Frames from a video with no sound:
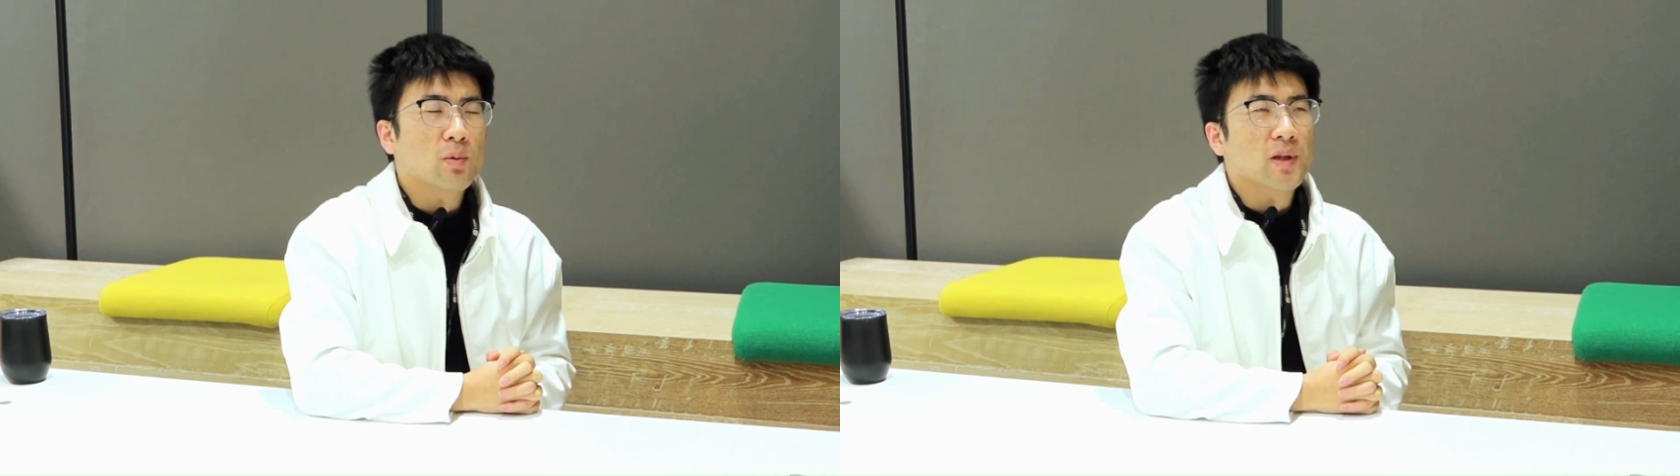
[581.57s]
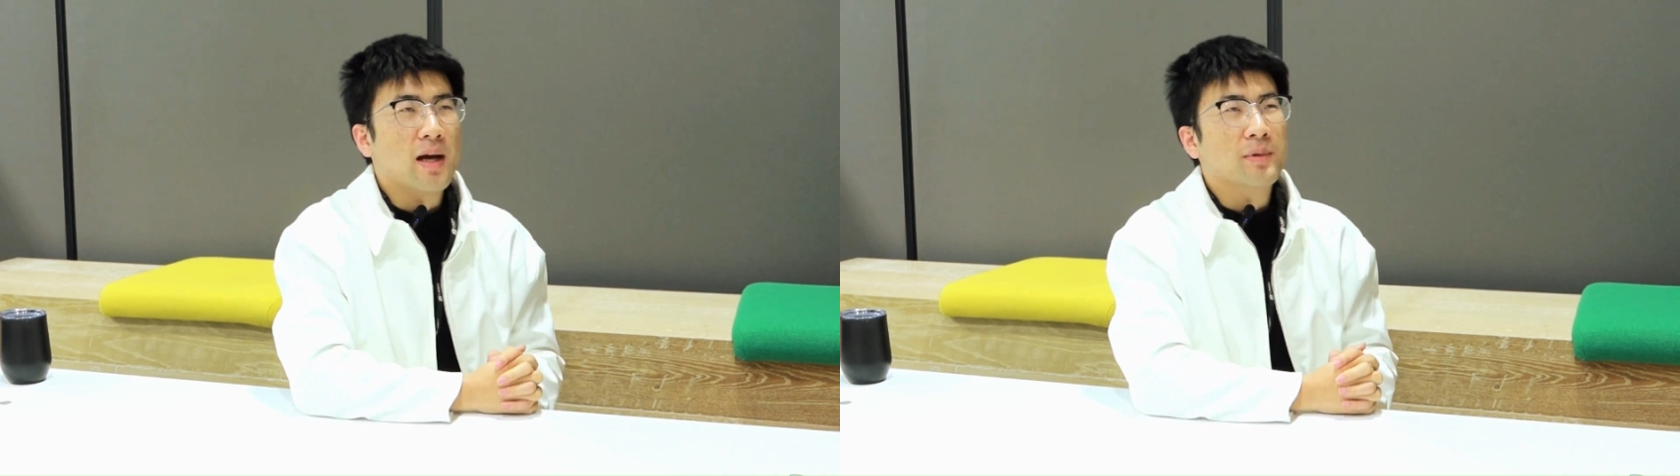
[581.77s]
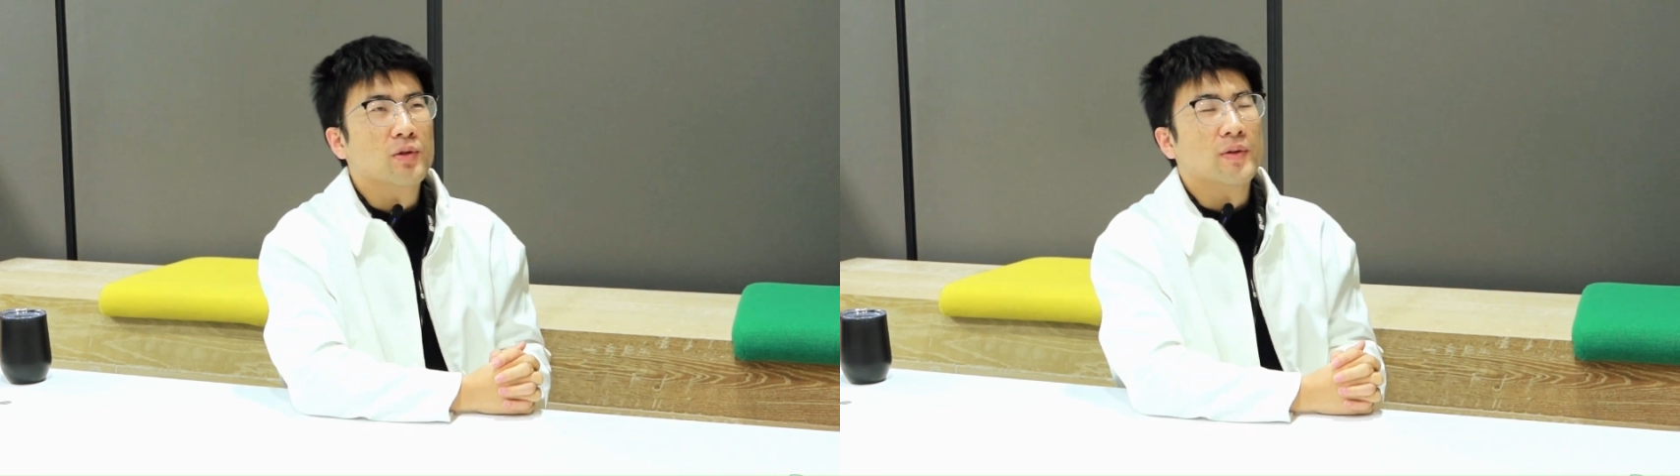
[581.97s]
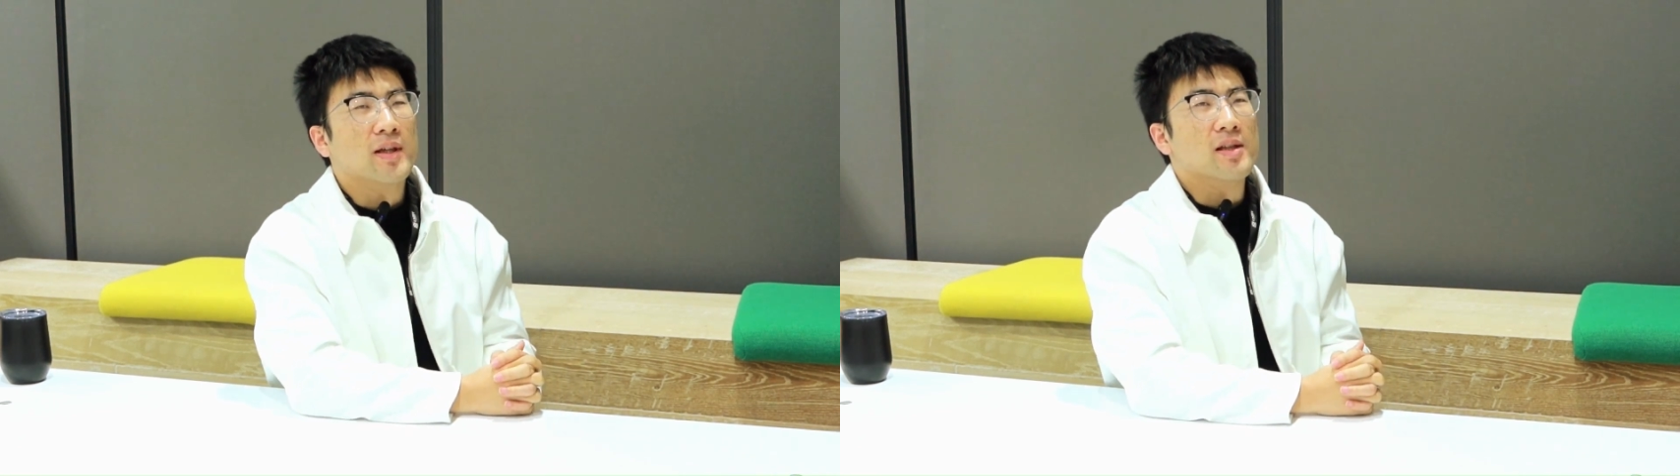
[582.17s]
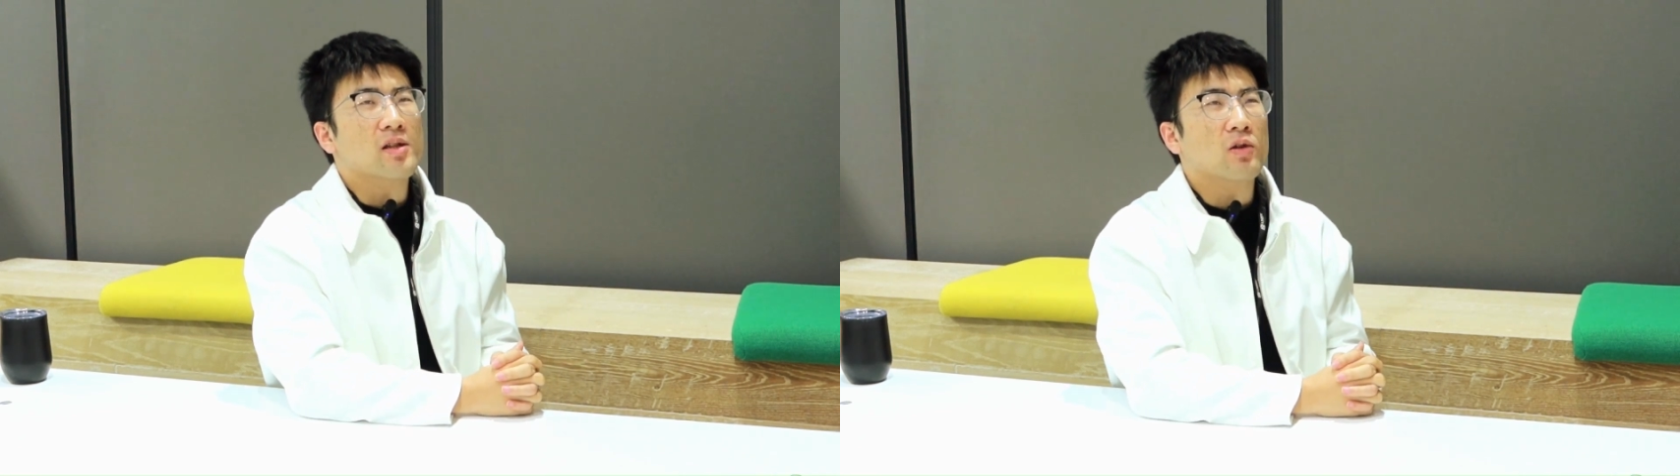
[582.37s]
what I'm
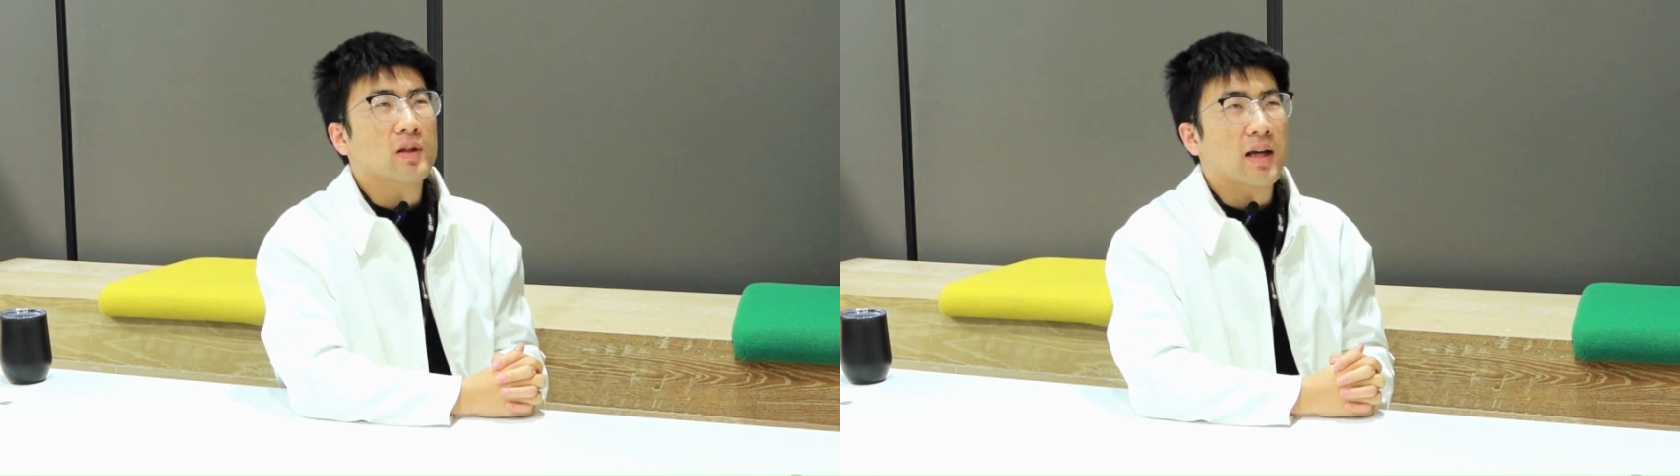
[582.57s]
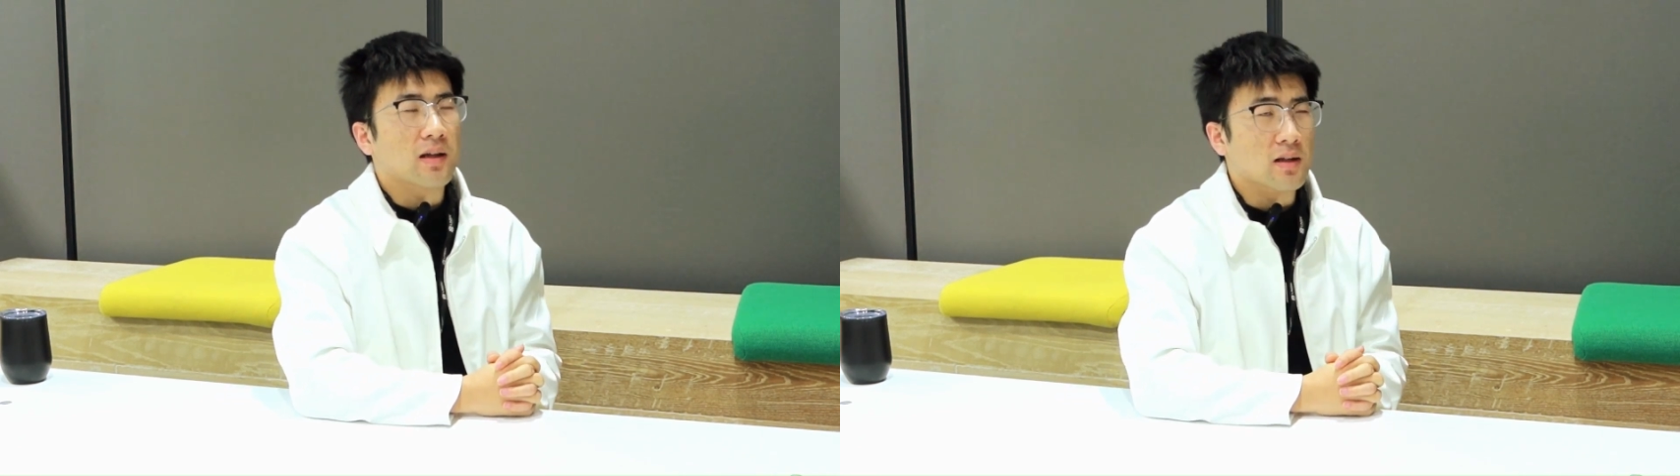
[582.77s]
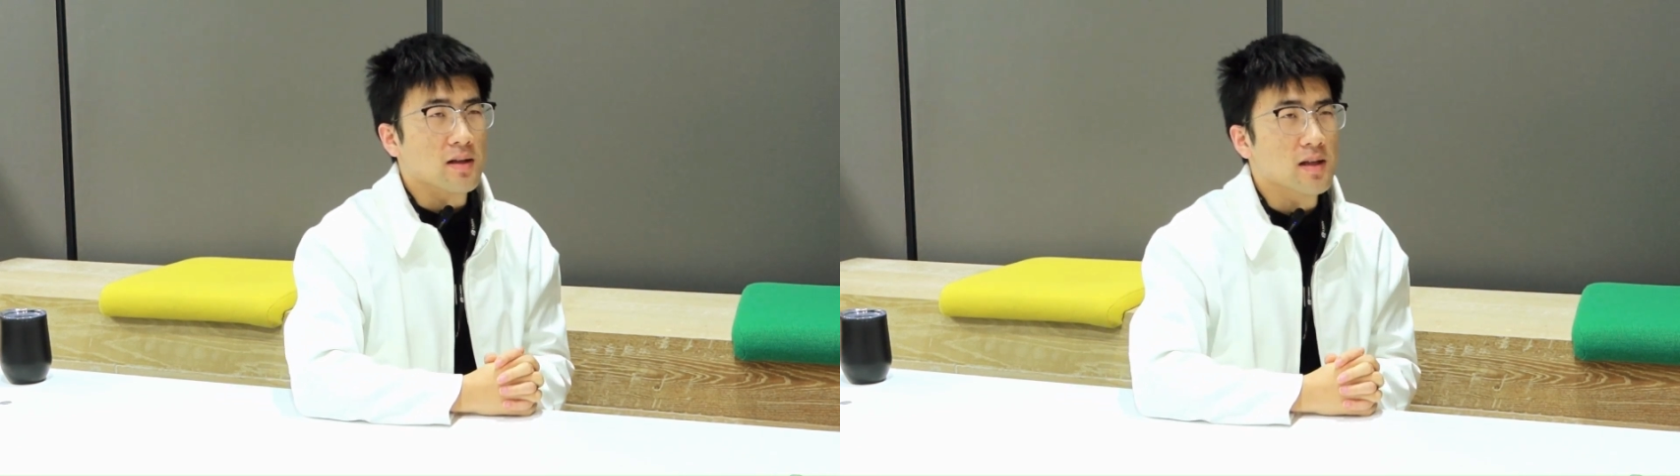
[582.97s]
doing is not like